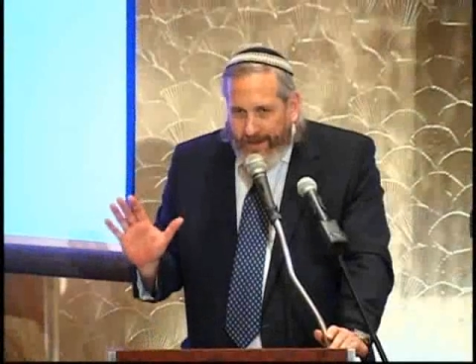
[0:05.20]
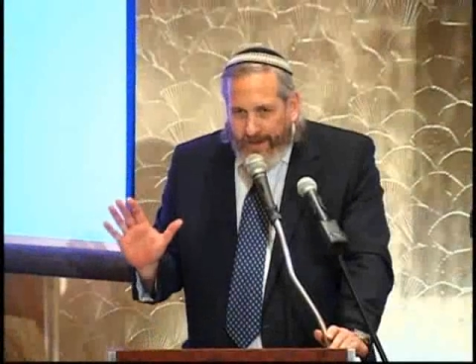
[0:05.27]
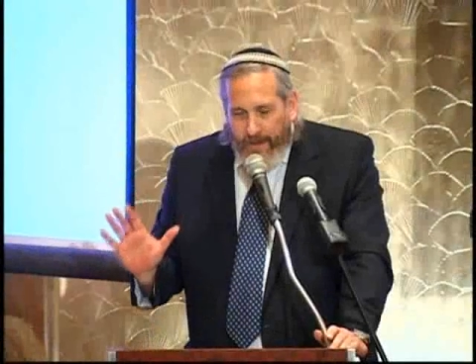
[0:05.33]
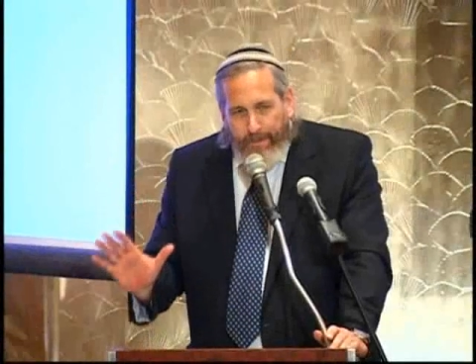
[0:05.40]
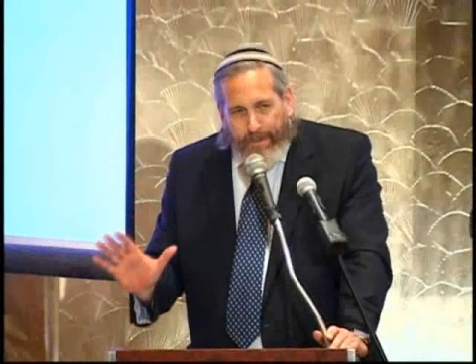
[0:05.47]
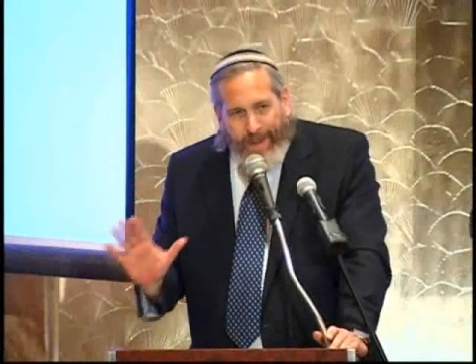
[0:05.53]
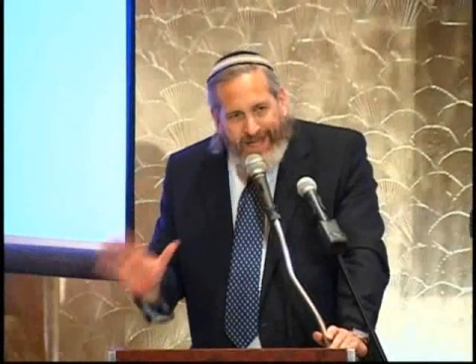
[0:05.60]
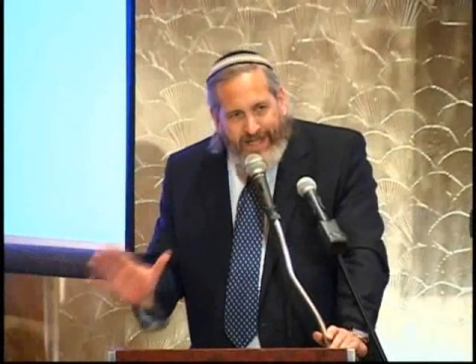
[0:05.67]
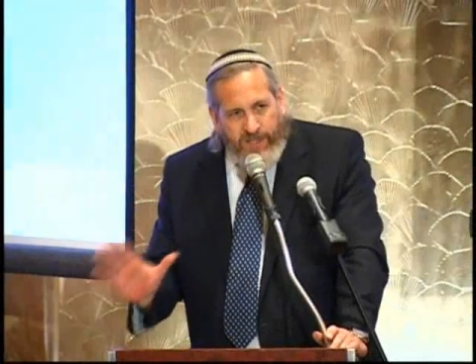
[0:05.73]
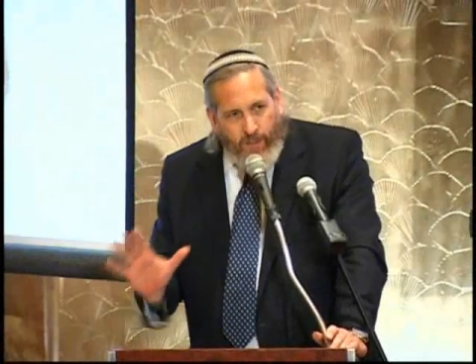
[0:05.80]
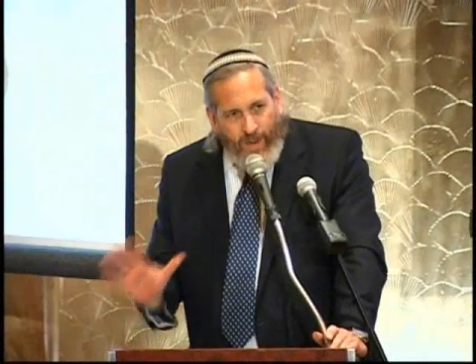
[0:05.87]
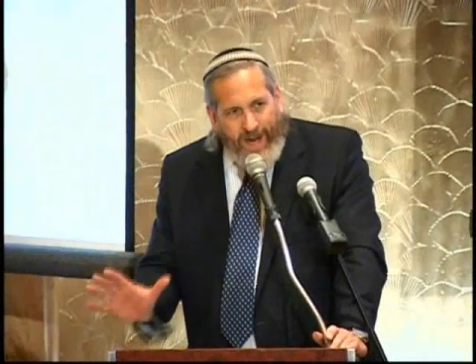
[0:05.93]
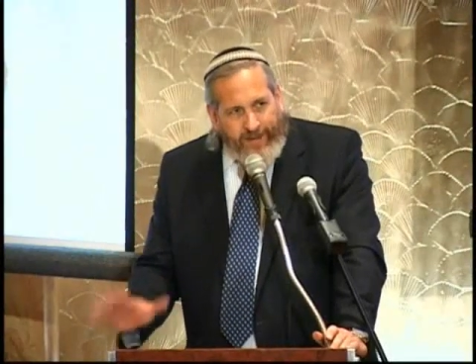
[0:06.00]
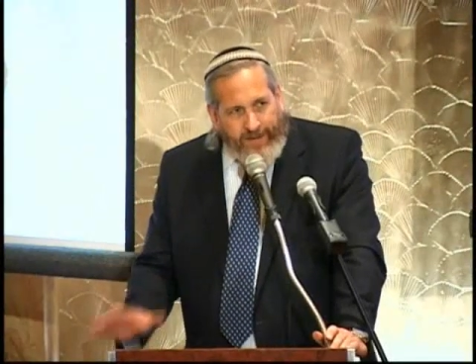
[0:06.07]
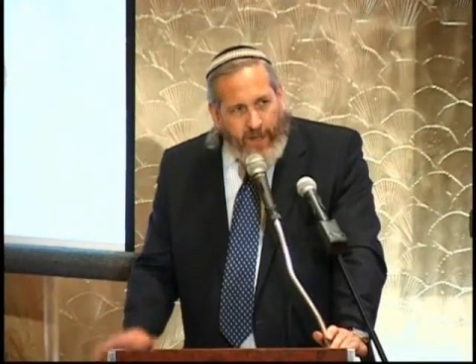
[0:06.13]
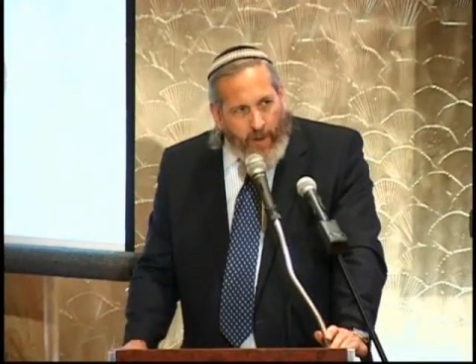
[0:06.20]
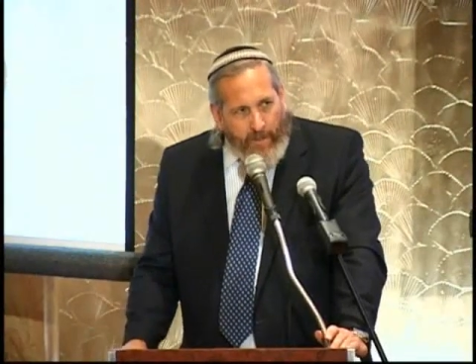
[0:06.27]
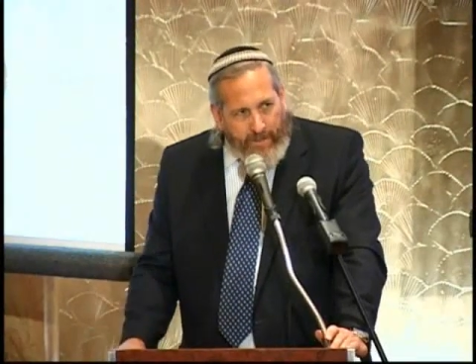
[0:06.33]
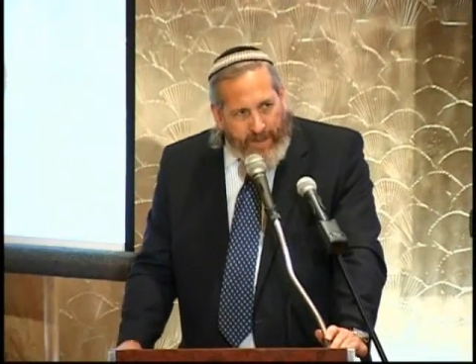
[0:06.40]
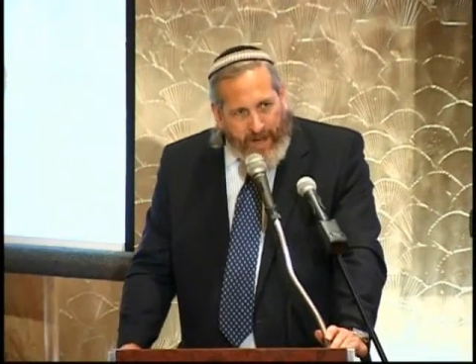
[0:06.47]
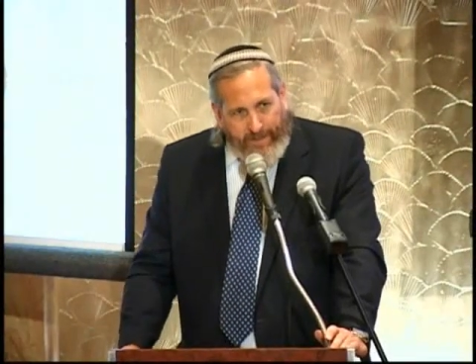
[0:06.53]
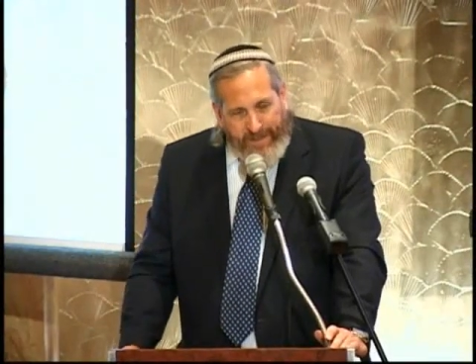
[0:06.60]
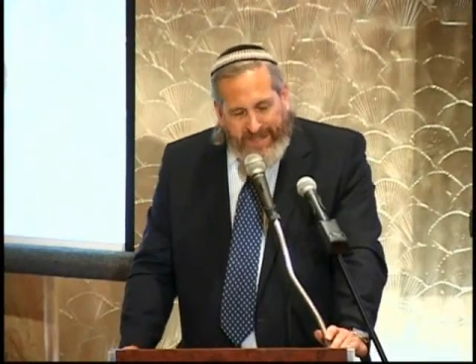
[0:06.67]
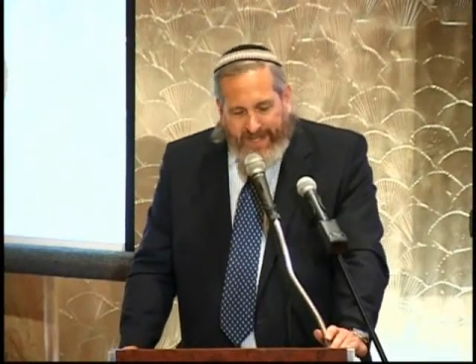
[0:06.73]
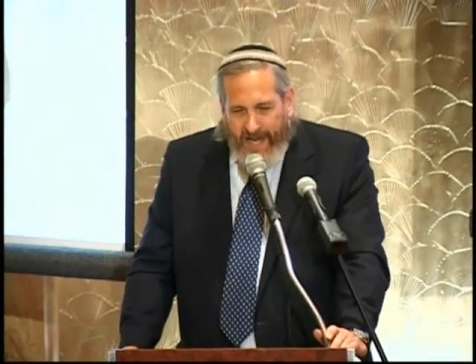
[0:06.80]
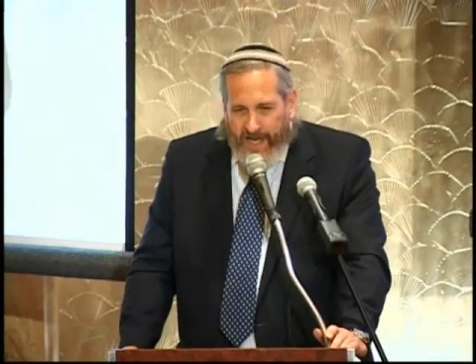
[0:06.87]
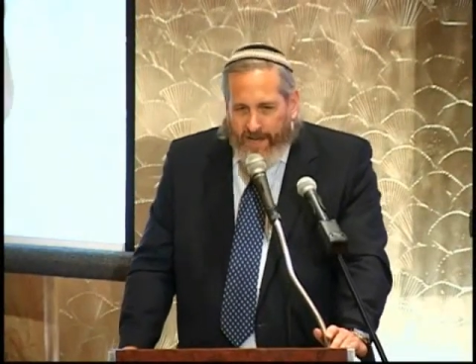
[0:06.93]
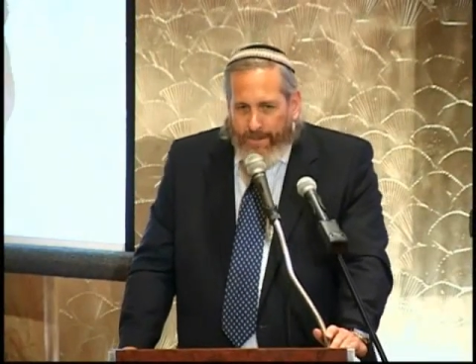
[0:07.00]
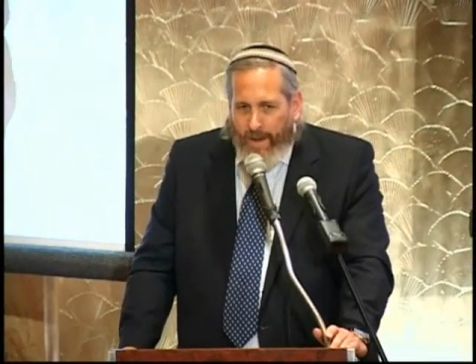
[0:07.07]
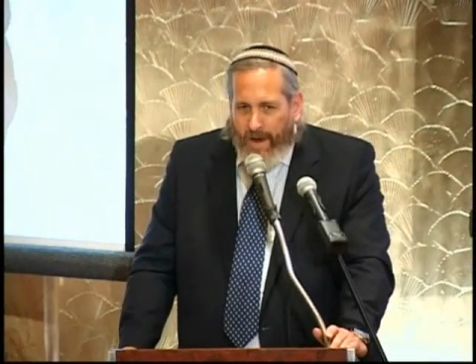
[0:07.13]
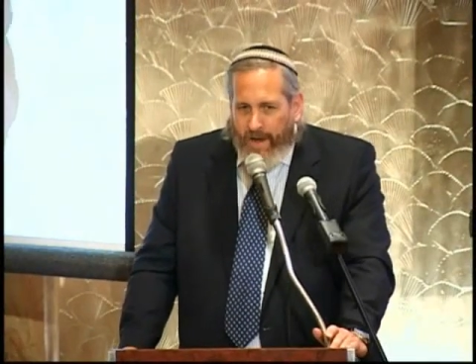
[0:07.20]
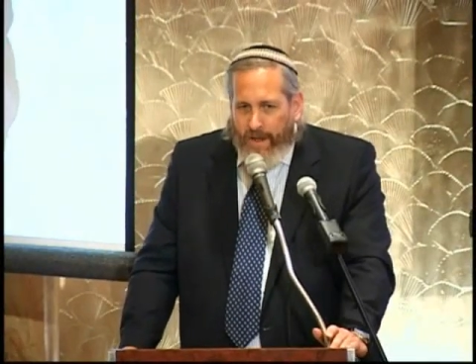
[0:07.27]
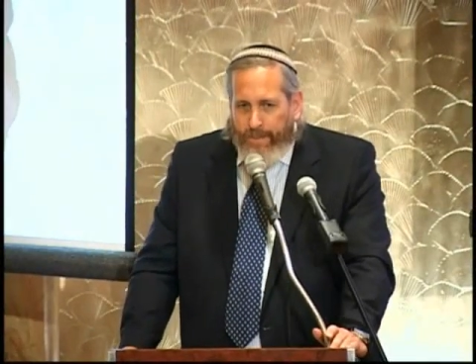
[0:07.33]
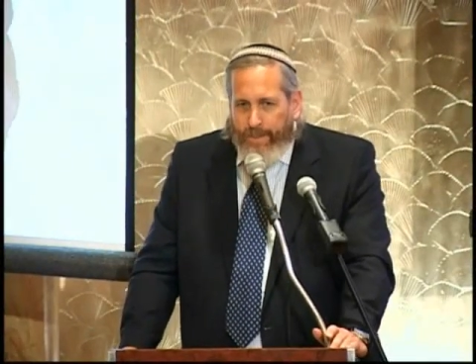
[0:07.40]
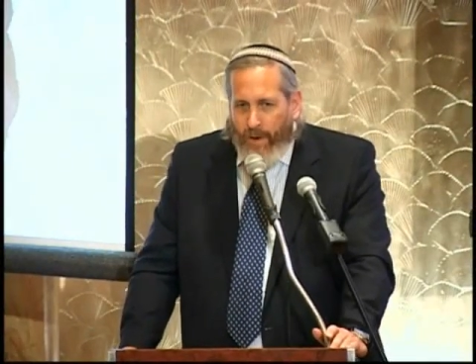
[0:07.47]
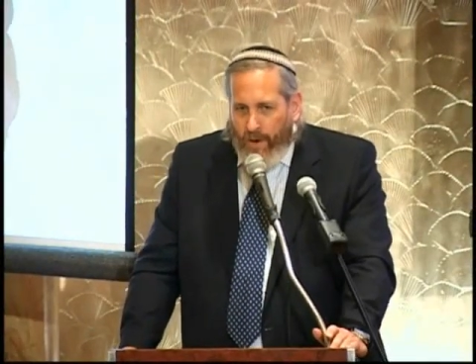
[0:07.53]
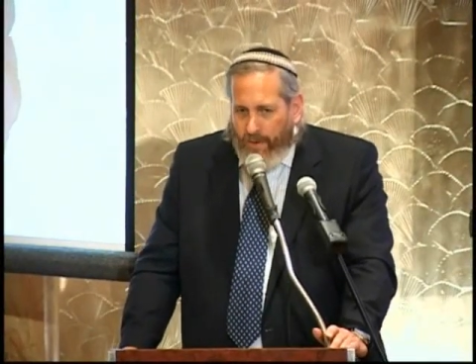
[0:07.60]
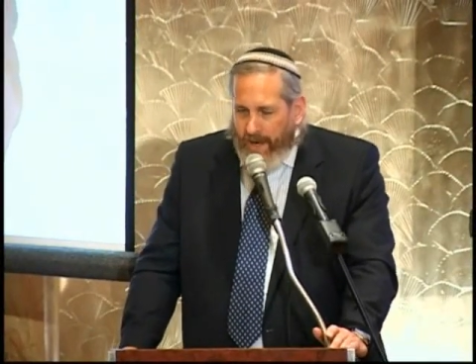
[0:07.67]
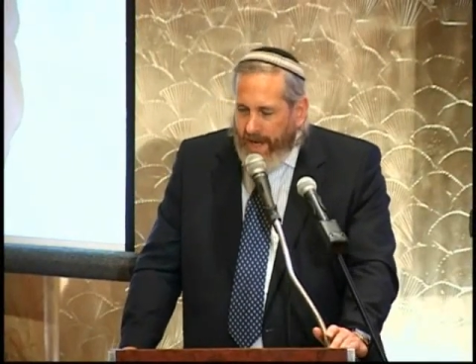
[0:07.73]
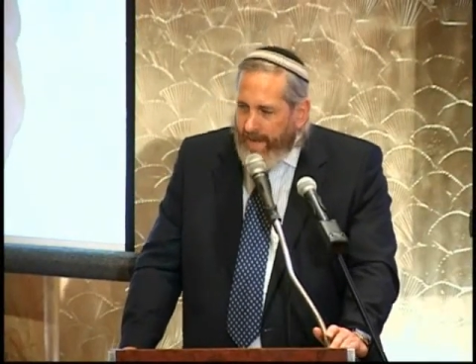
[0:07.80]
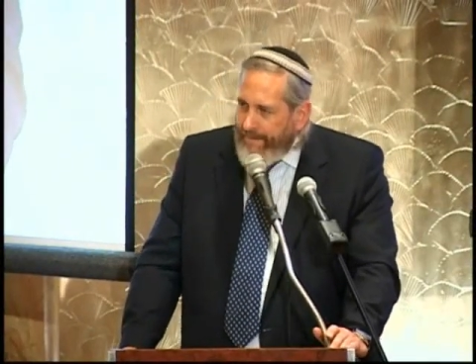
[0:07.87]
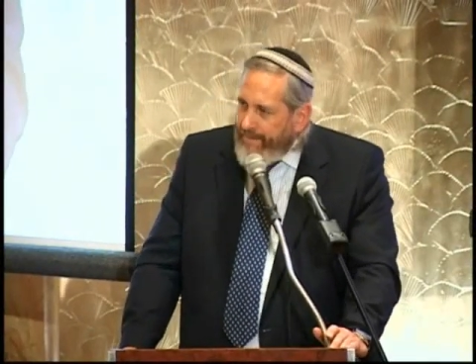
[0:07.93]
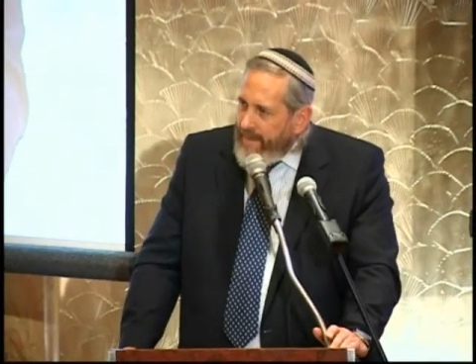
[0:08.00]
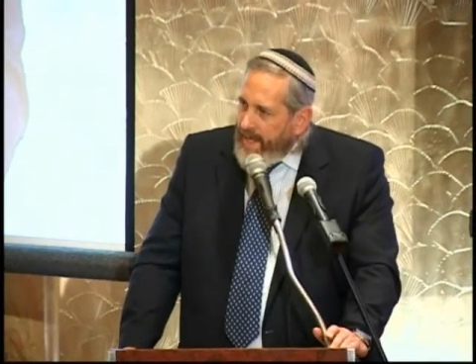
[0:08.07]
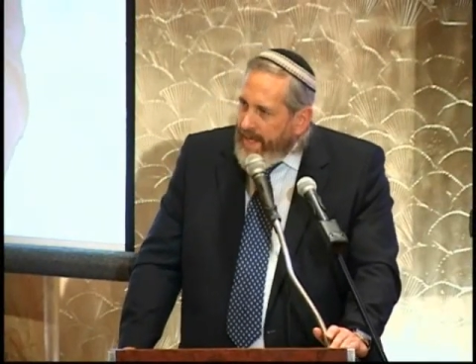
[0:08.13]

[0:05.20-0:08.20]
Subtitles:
felt the best way to open up the second part of the program